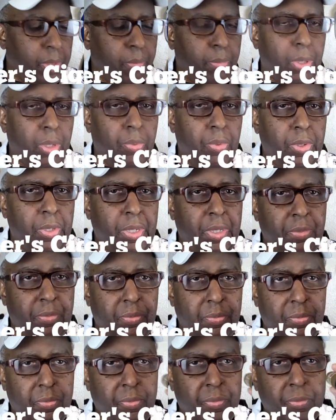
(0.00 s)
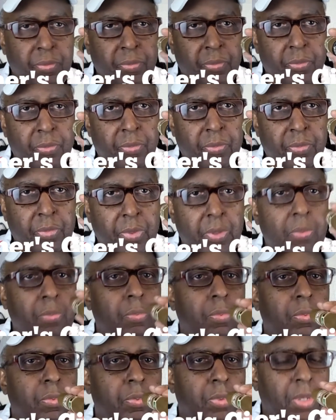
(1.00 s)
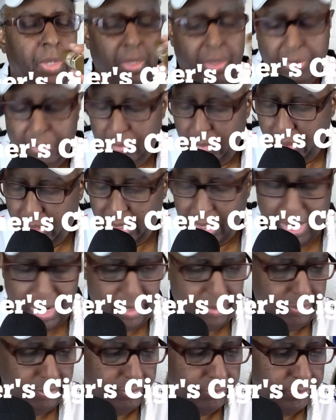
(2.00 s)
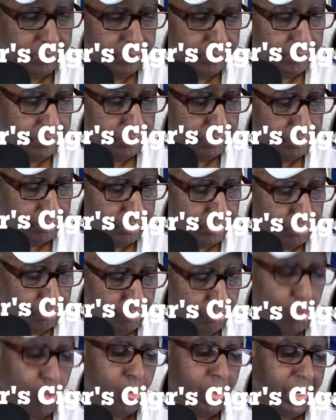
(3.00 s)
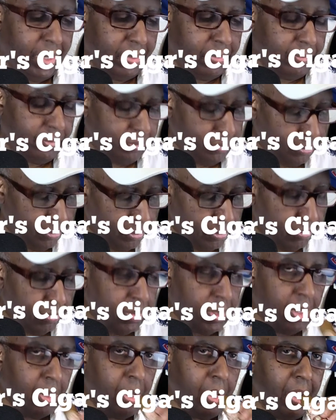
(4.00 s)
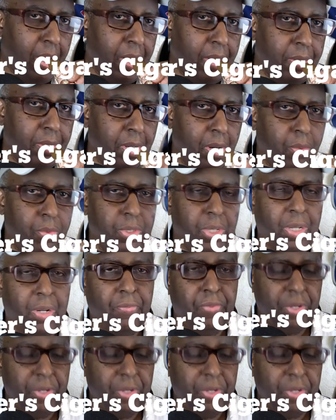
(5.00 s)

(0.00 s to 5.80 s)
Blow on it. Get it red hot. Go red. And I always like to